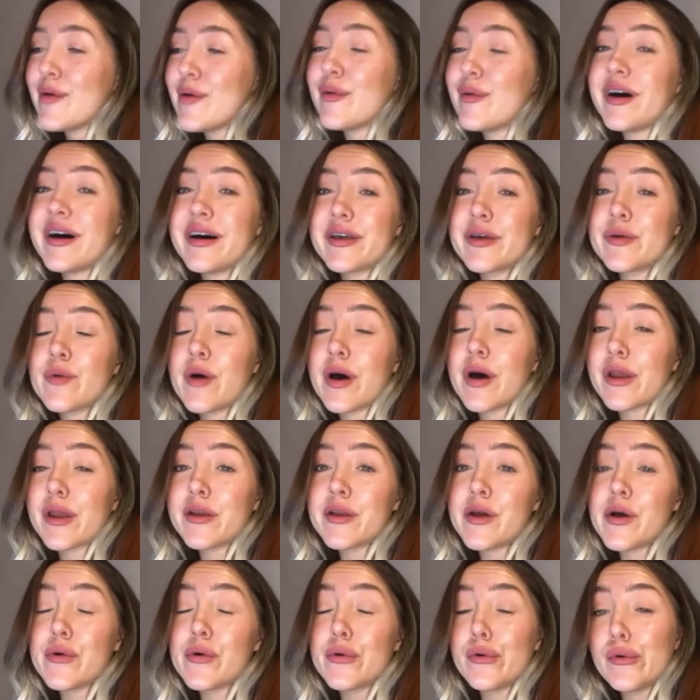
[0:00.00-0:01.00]
Well, you want to
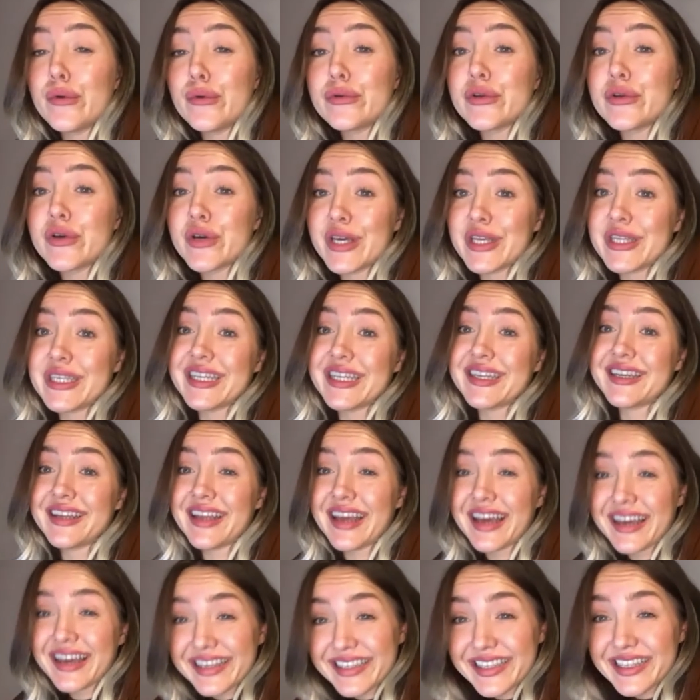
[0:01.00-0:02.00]
know who took it to the
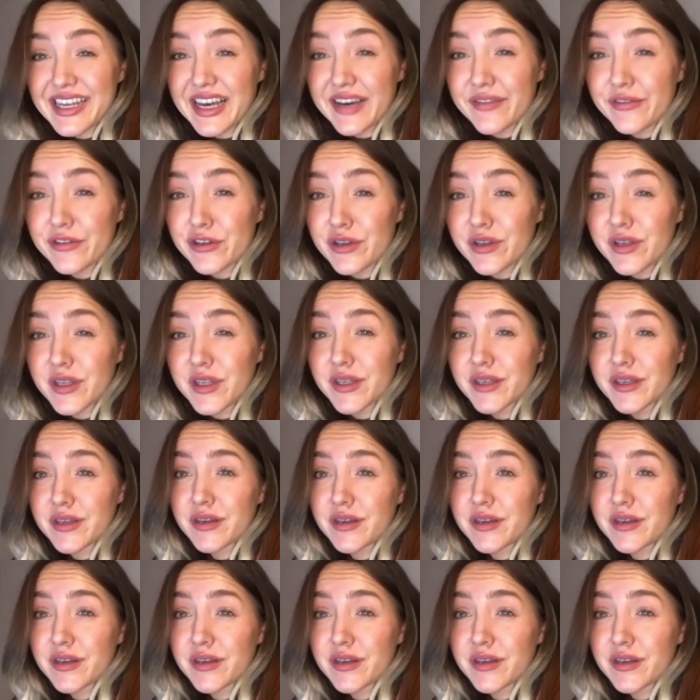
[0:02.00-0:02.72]
next level?